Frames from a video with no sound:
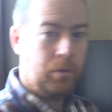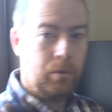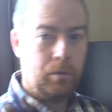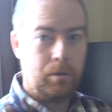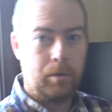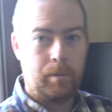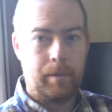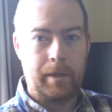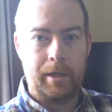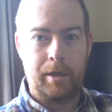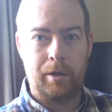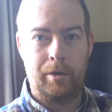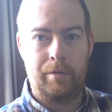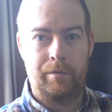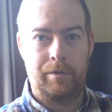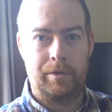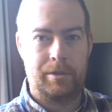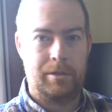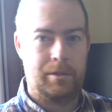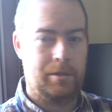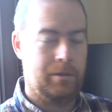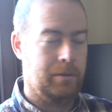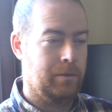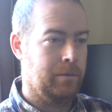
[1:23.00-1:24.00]
all the way over
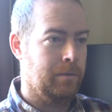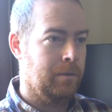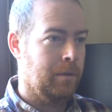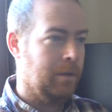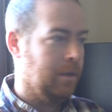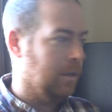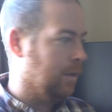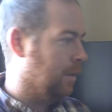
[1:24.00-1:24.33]
to